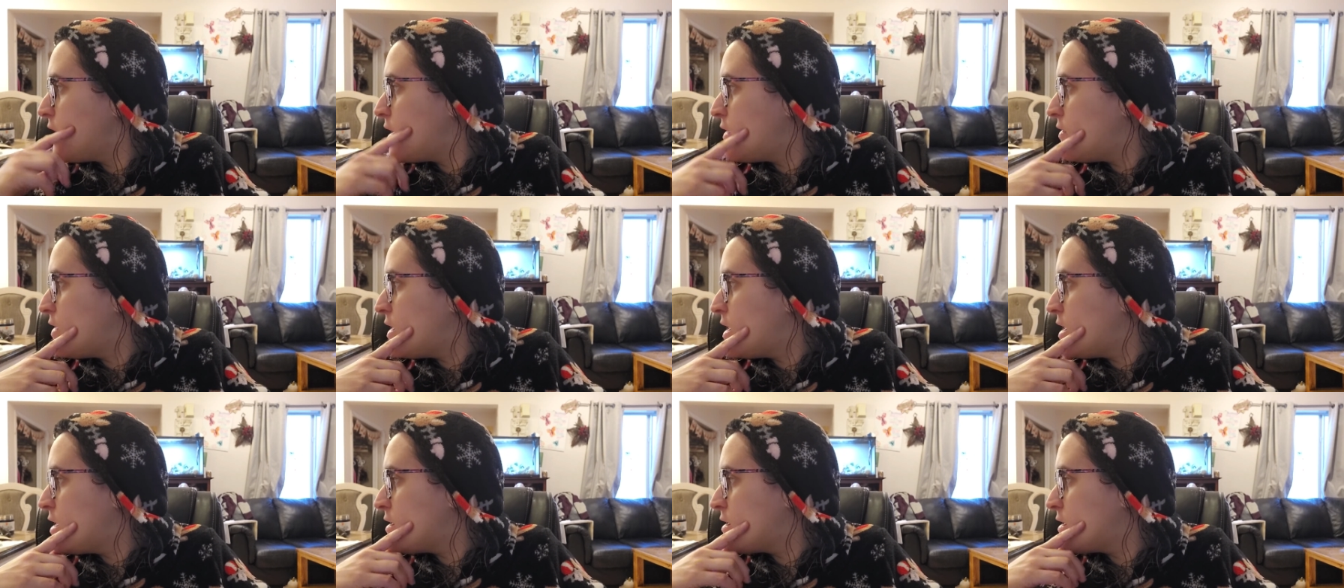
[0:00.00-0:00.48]

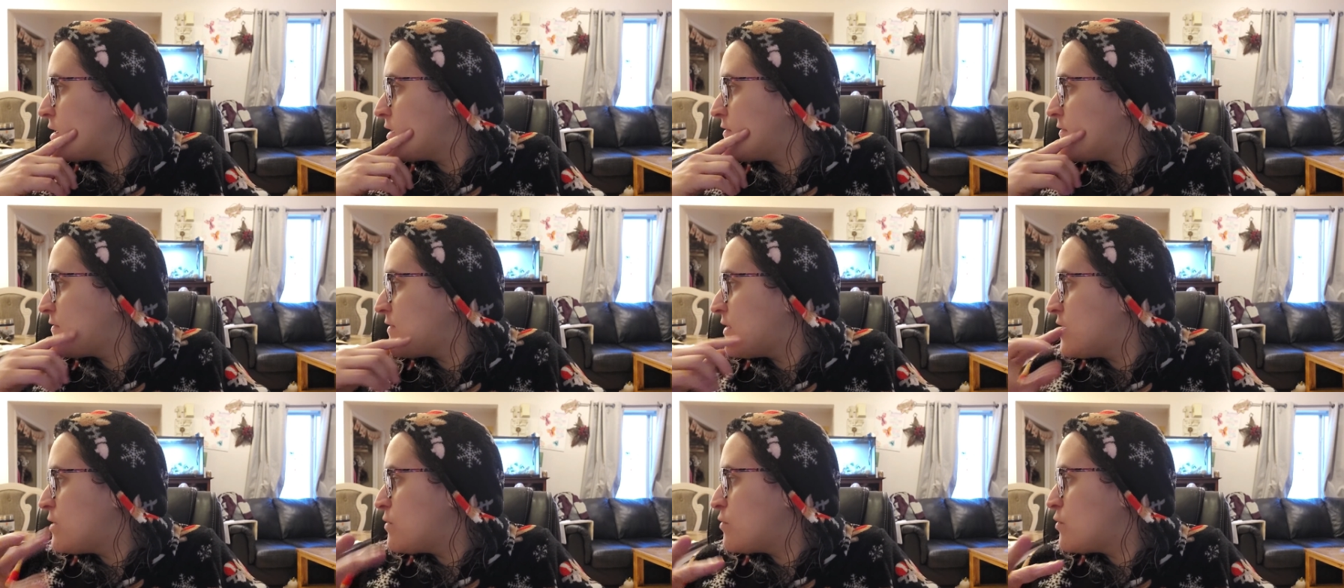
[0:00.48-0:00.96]
And then a
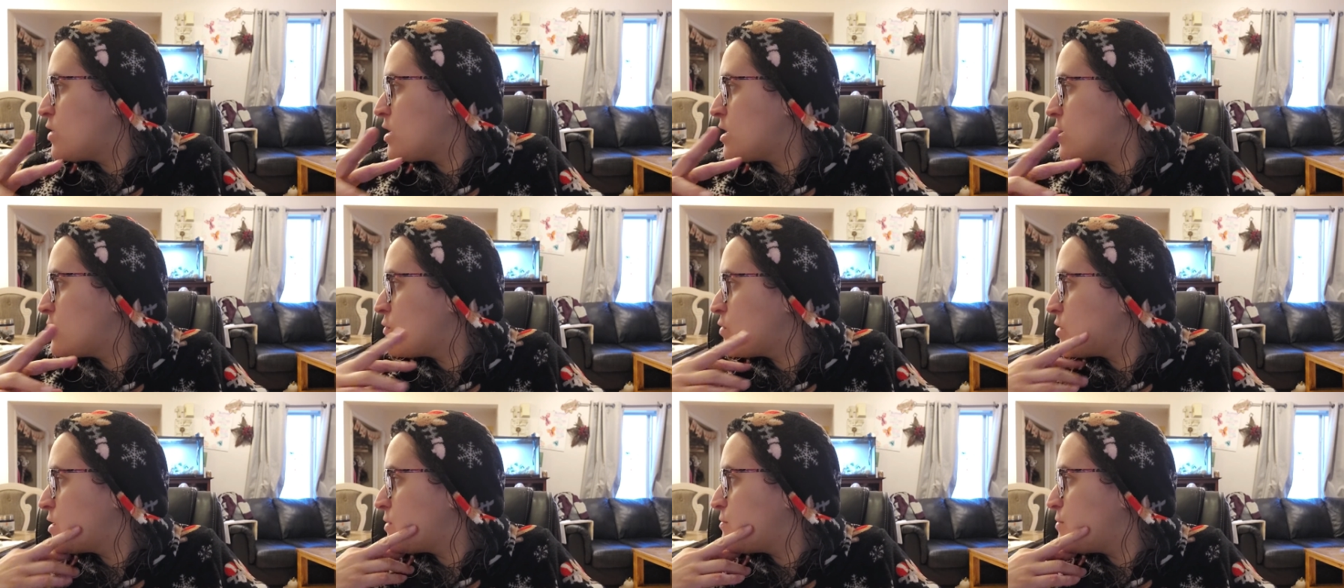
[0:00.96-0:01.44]
fun
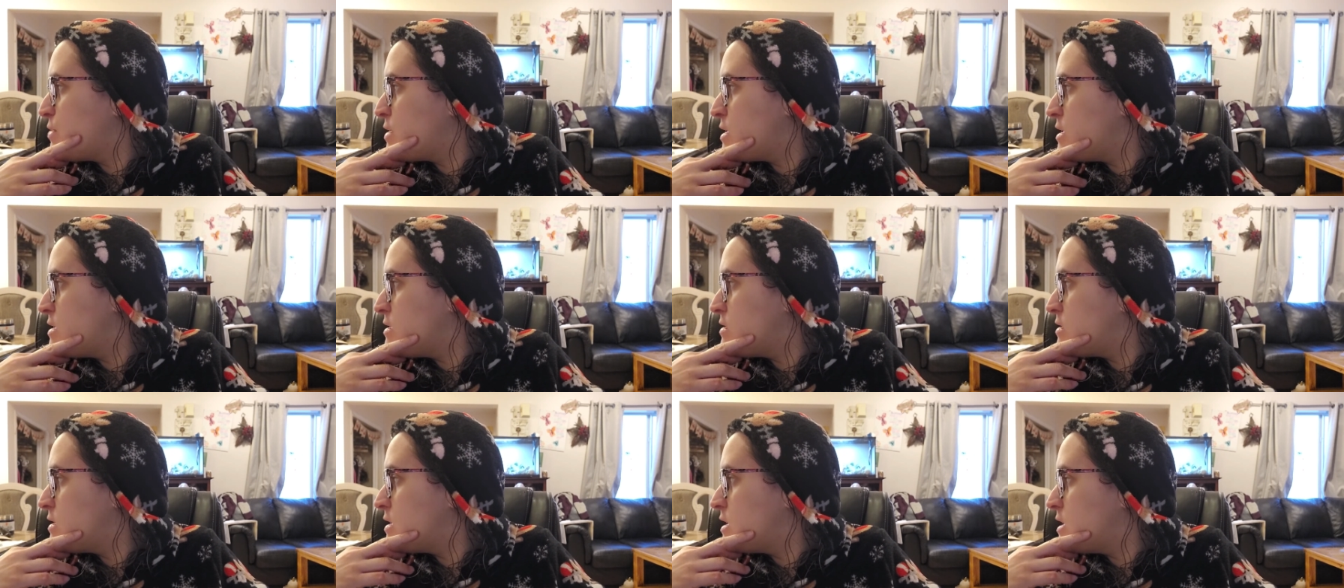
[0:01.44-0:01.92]
one would
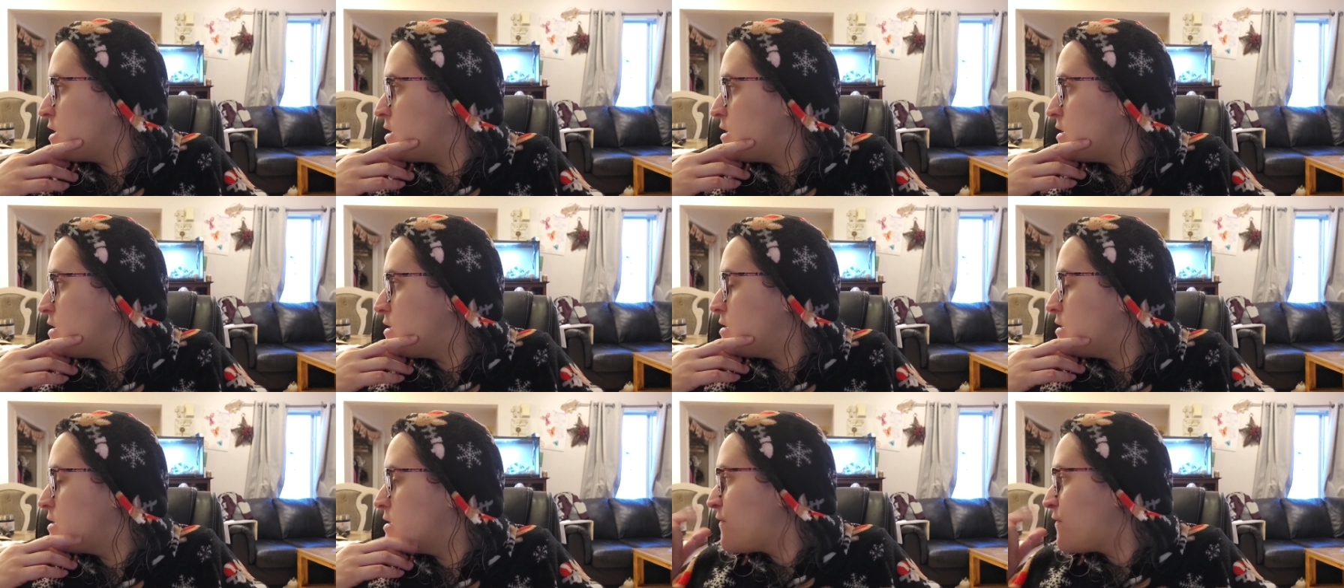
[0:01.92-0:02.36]
be the